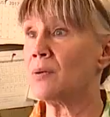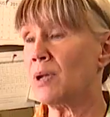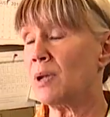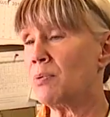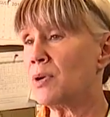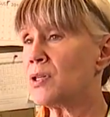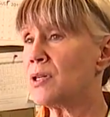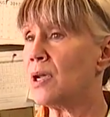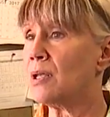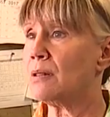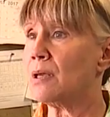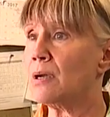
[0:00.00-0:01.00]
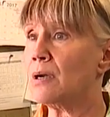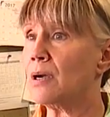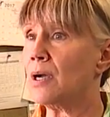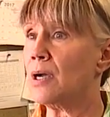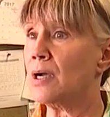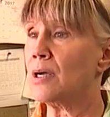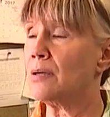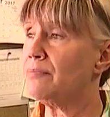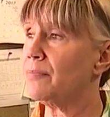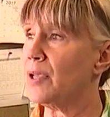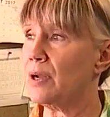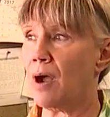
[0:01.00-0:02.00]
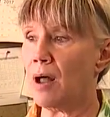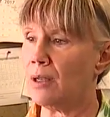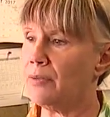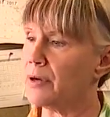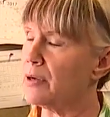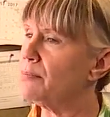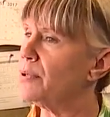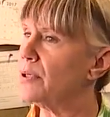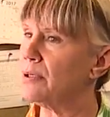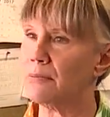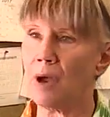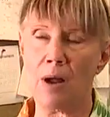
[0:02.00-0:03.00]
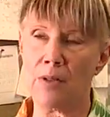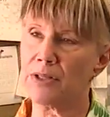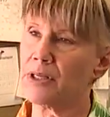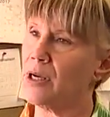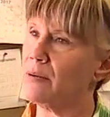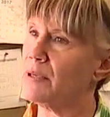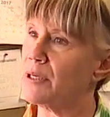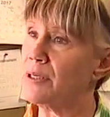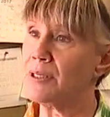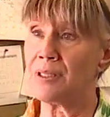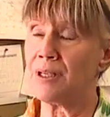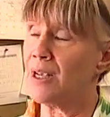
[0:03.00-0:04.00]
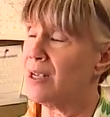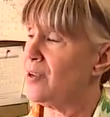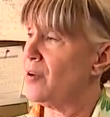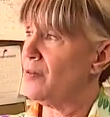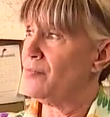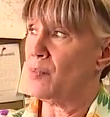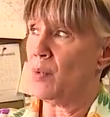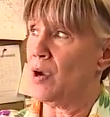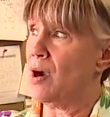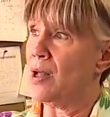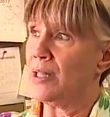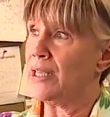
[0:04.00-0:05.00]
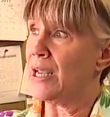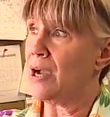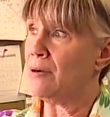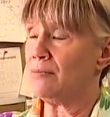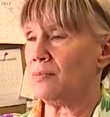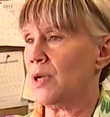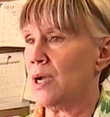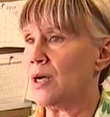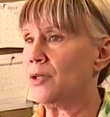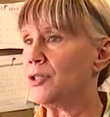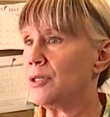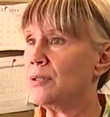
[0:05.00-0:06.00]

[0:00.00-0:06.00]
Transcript: I said, we appreciate their, uh, you know, all of their input all the time because, you know, we all eat out, we all